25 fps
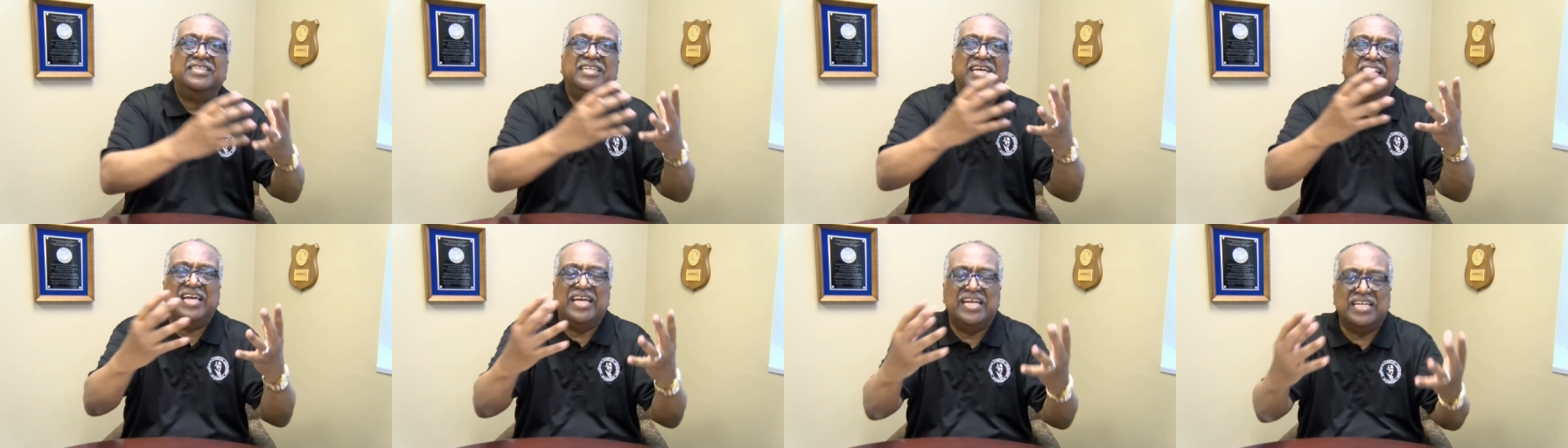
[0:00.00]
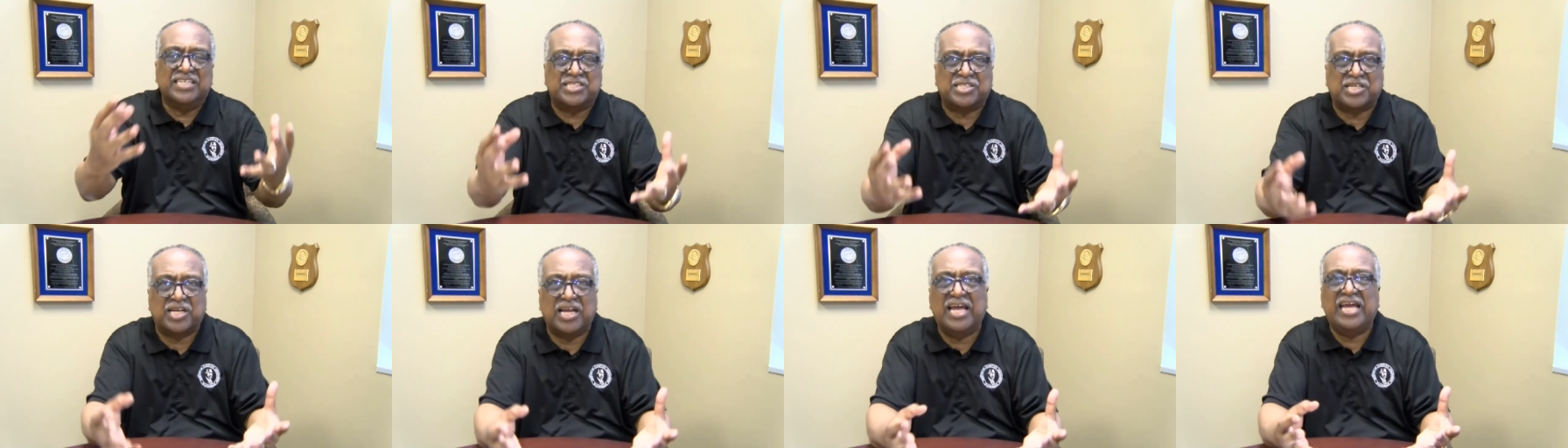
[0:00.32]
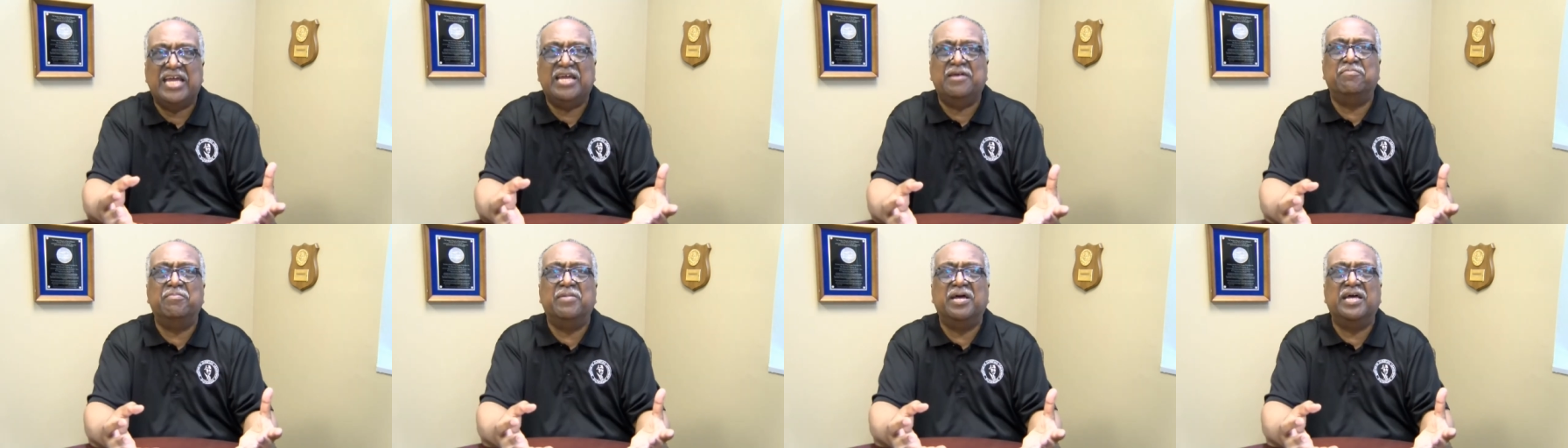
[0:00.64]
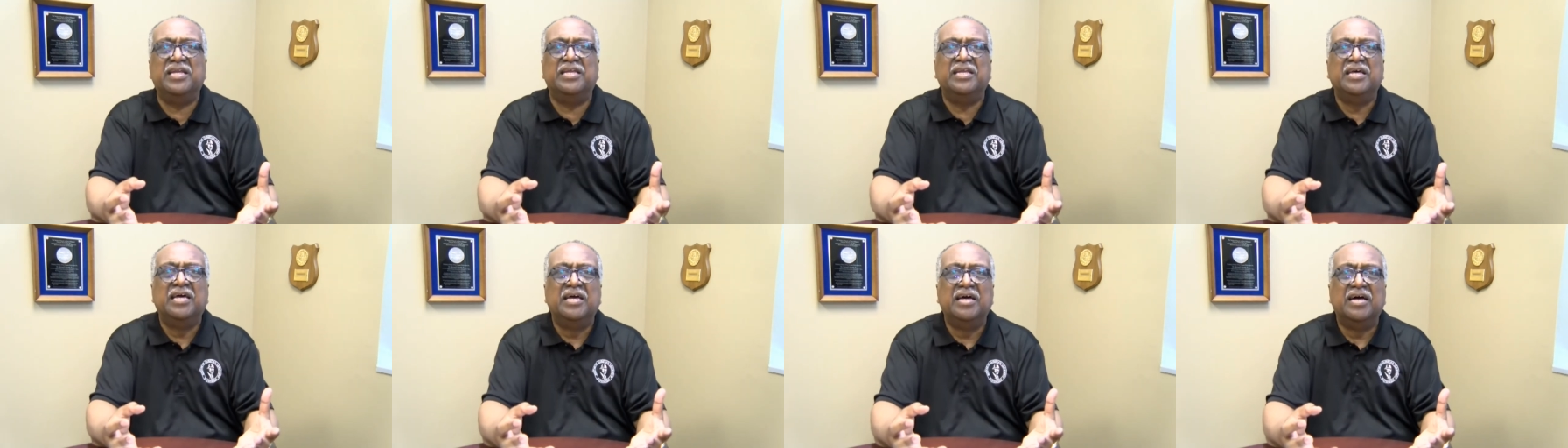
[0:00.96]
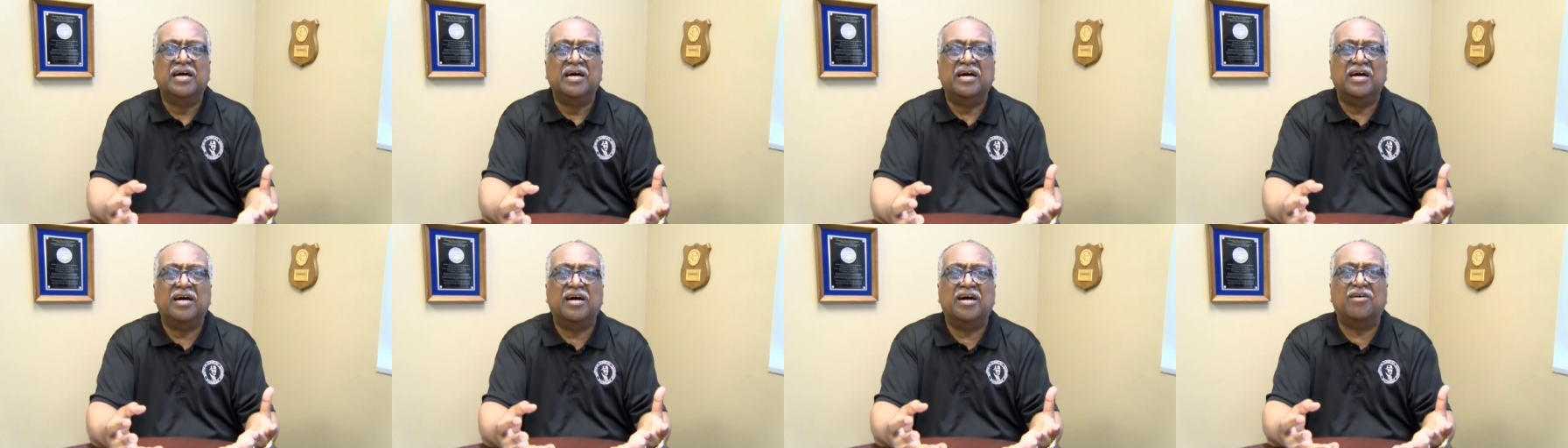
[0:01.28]
The enslavement
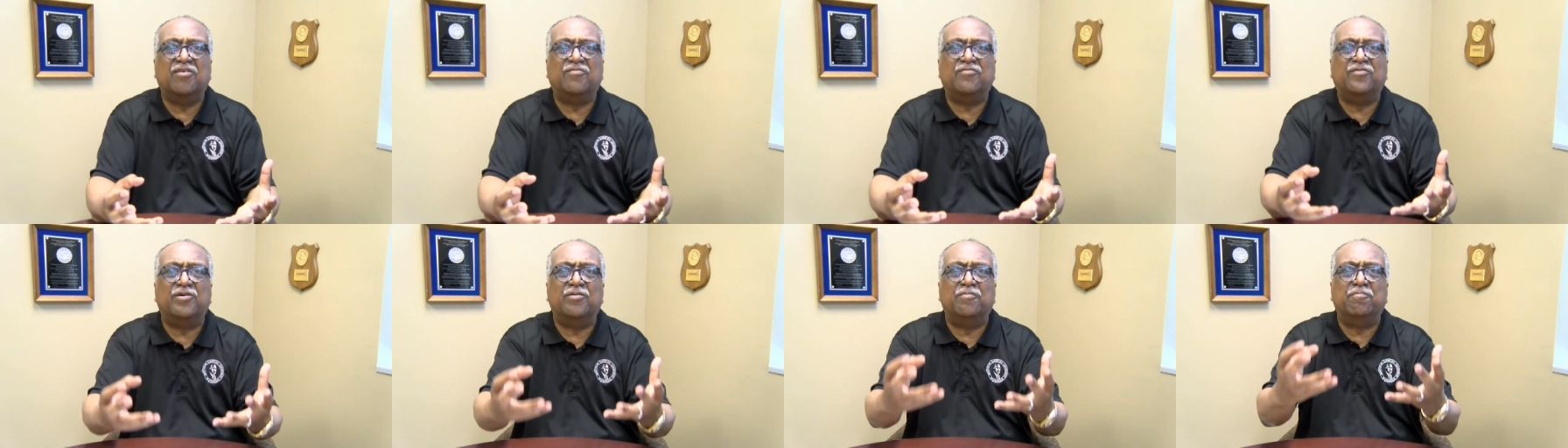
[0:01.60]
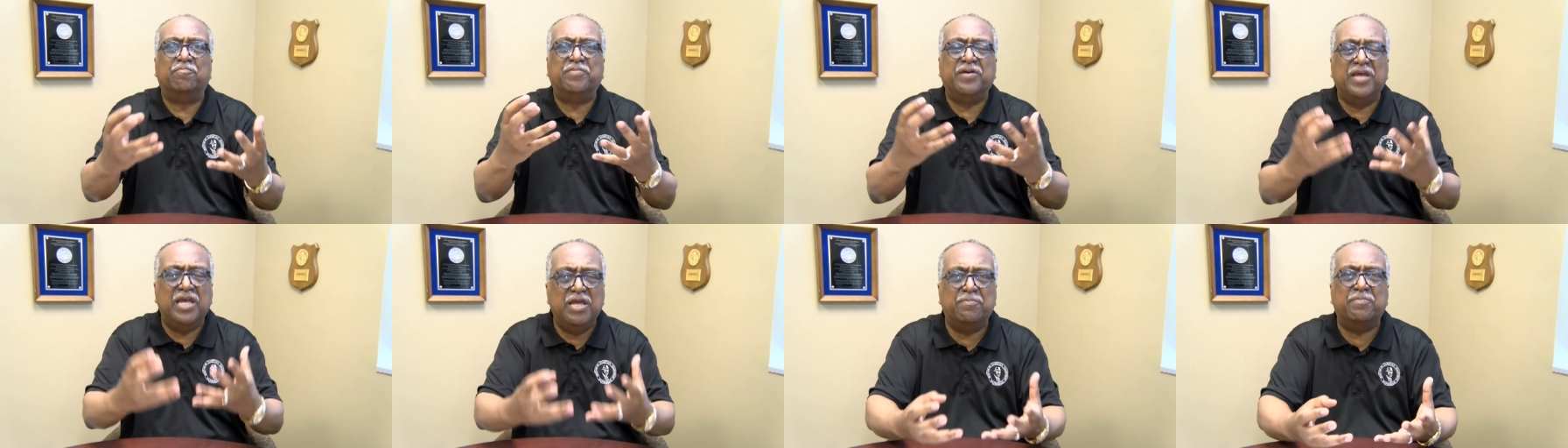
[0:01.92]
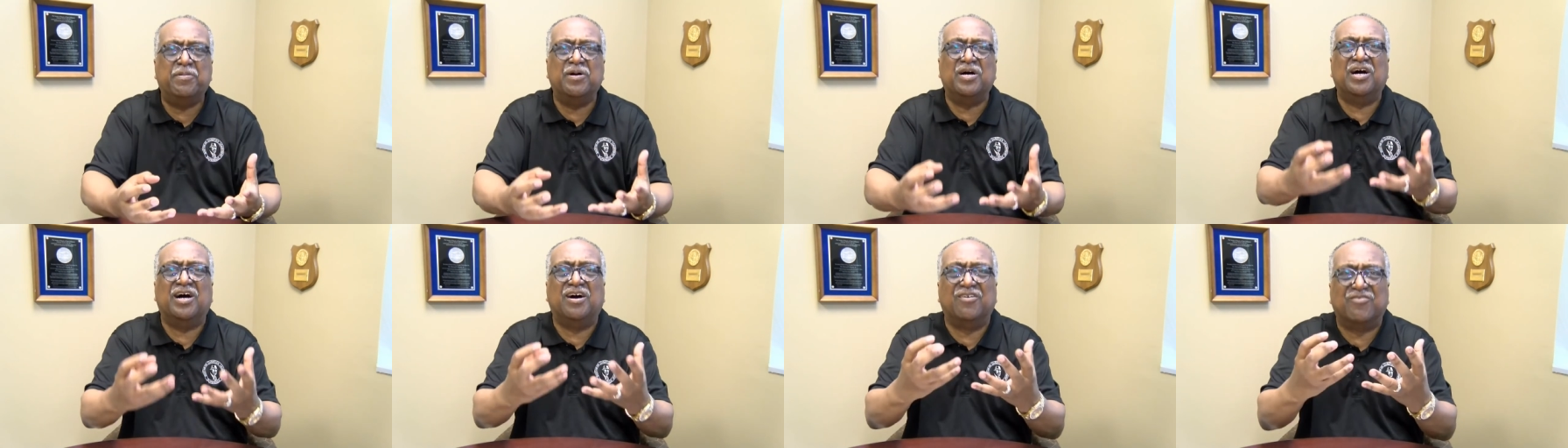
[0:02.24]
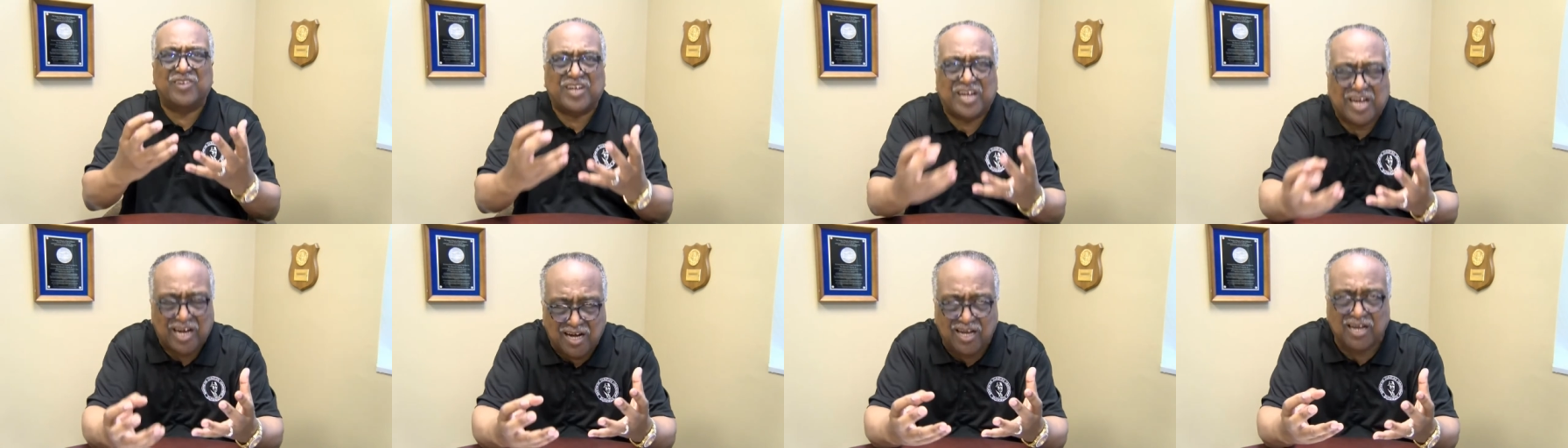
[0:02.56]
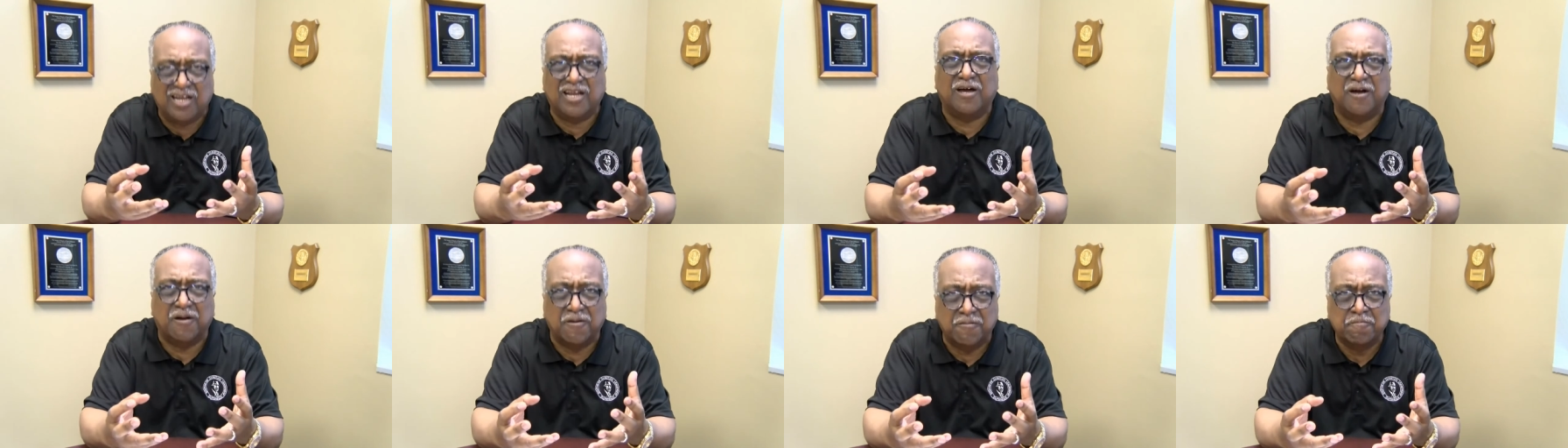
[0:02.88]
of a people of
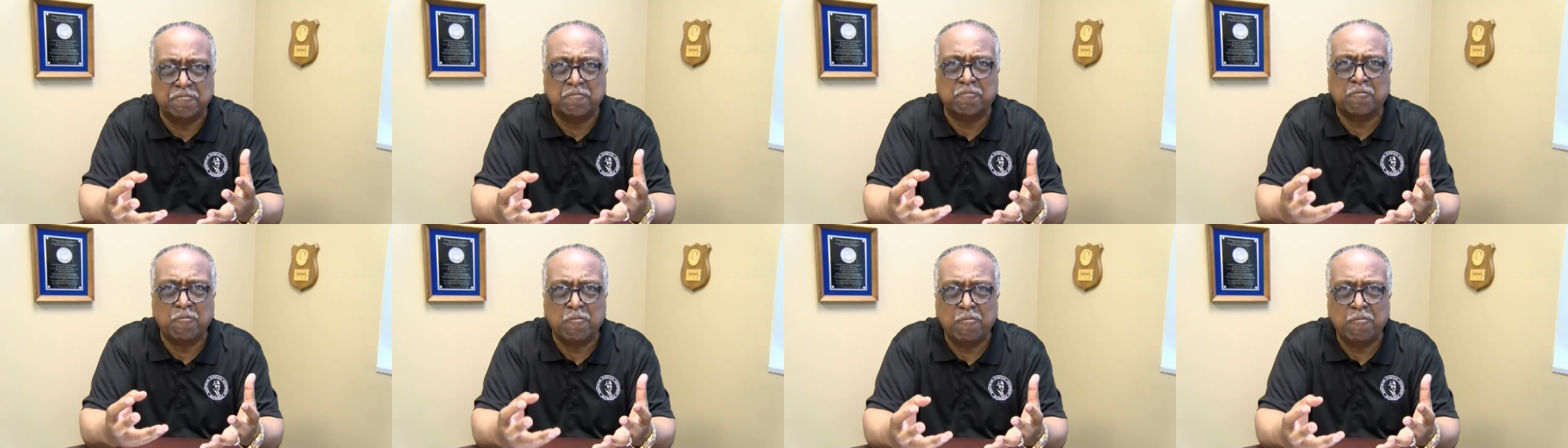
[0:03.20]
color.